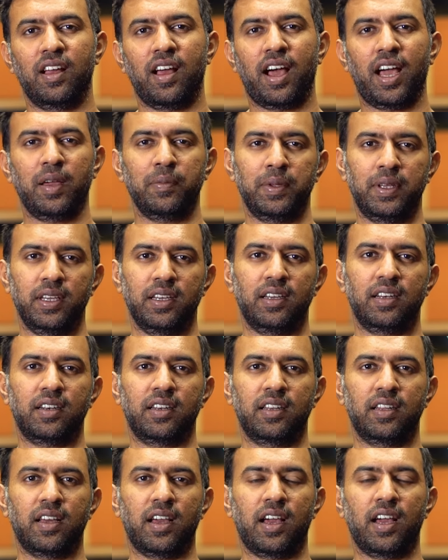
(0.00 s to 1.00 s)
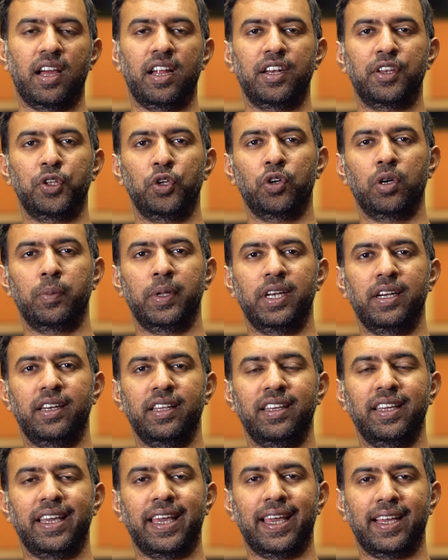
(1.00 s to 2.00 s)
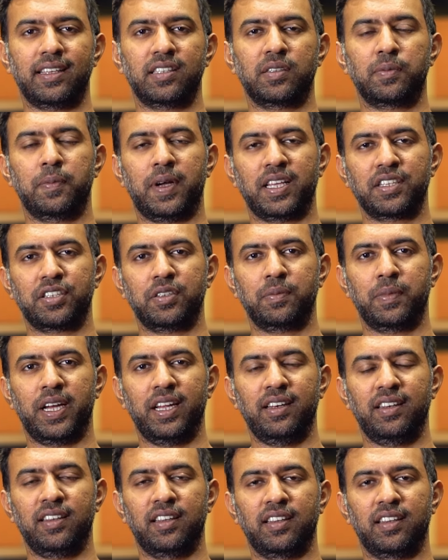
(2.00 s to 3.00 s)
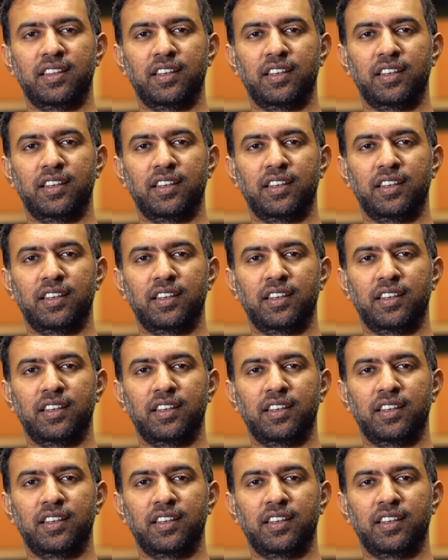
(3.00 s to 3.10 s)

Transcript: I'm here at UAbility X Mastermind